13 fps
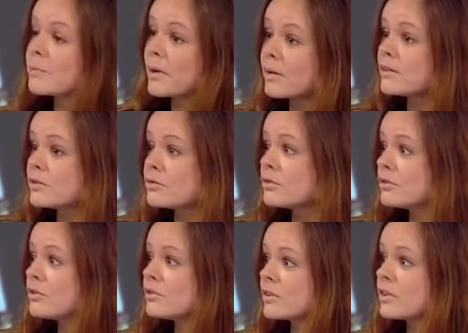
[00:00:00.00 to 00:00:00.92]

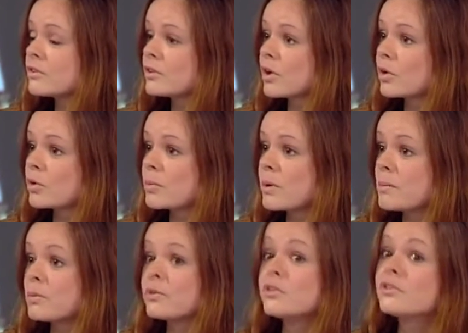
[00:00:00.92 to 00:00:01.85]
introducing it to younger
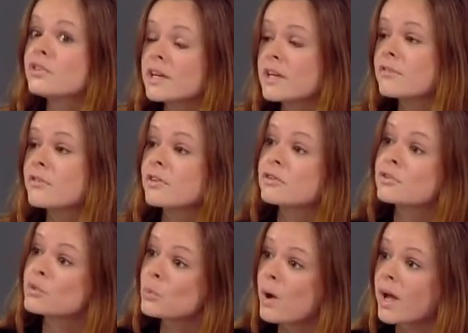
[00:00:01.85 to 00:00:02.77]
people to see if there is
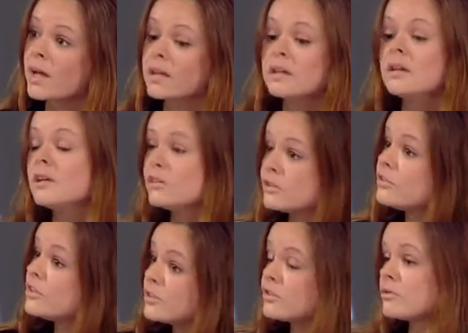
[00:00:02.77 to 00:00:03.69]
a way to
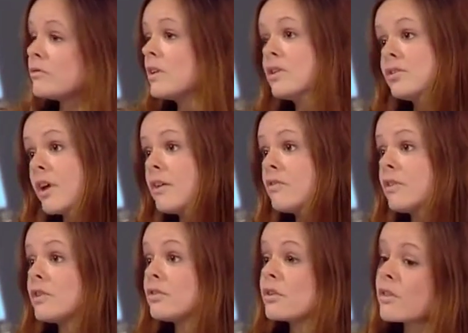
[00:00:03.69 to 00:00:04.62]
teach it really
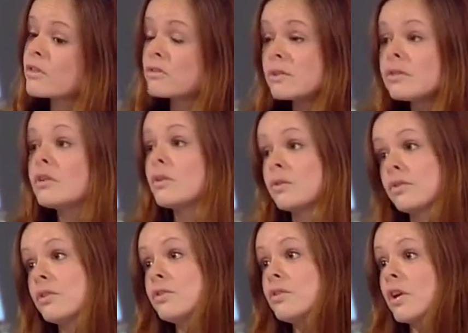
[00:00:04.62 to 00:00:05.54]
safely so that there is no
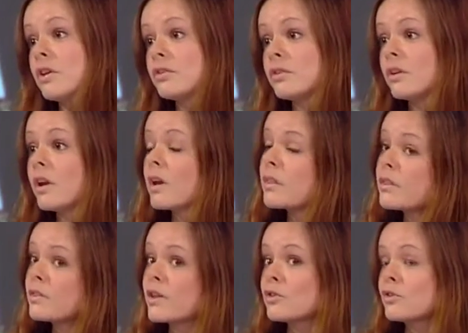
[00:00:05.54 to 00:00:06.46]
association. And I
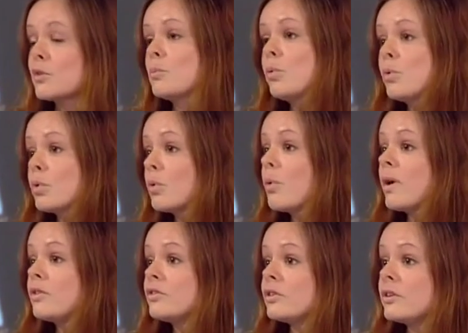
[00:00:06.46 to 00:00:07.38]
think that's the important
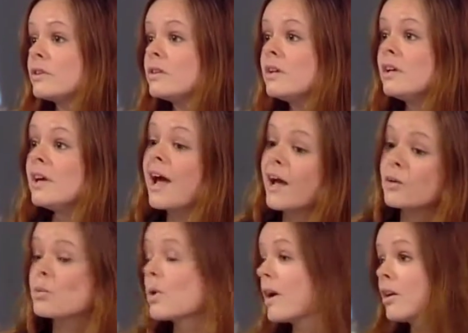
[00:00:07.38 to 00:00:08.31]
question. How do
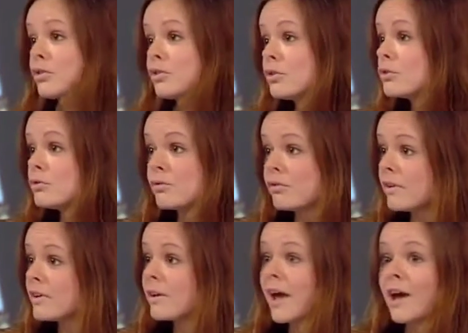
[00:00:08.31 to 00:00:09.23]
we get our children
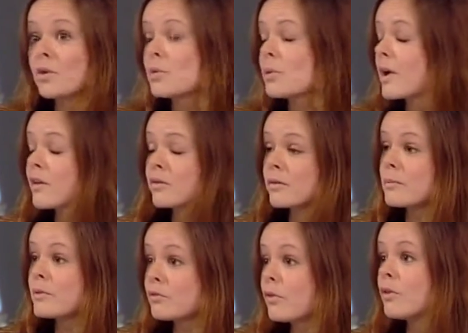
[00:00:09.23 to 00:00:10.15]
fit? How do we get them
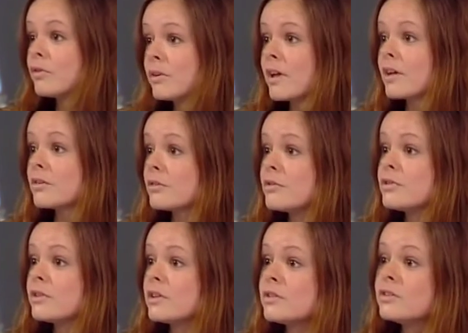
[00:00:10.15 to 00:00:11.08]
involved in
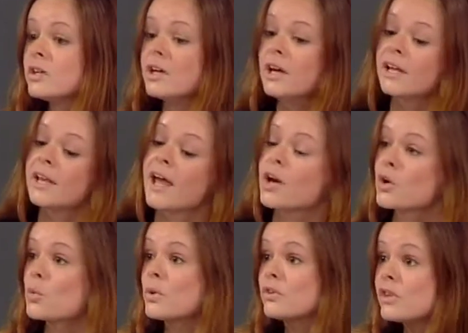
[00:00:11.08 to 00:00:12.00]
activities? And how
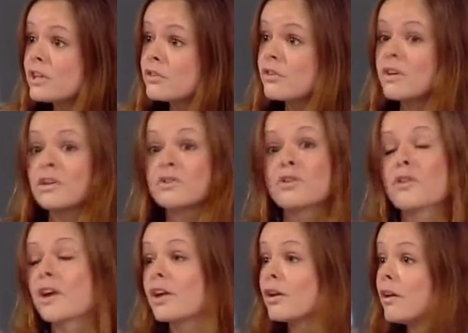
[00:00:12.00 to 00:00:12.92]
can we teach things that
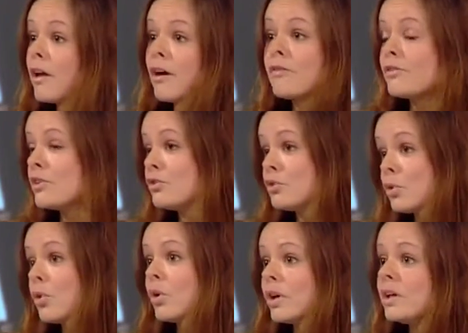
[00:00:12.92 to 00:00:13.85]
they're going to love and
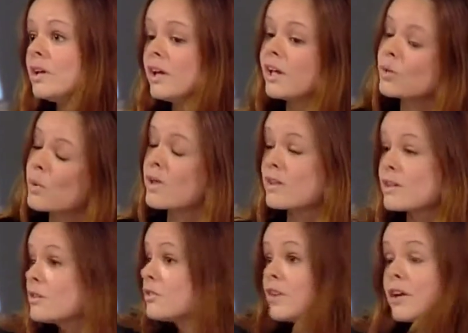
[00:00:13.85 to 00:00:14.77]
enjoy in a way that
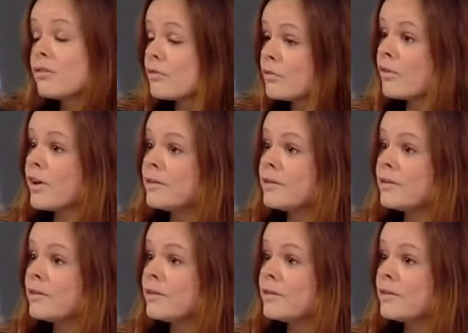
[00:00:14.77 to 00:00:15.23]
is safe and fun?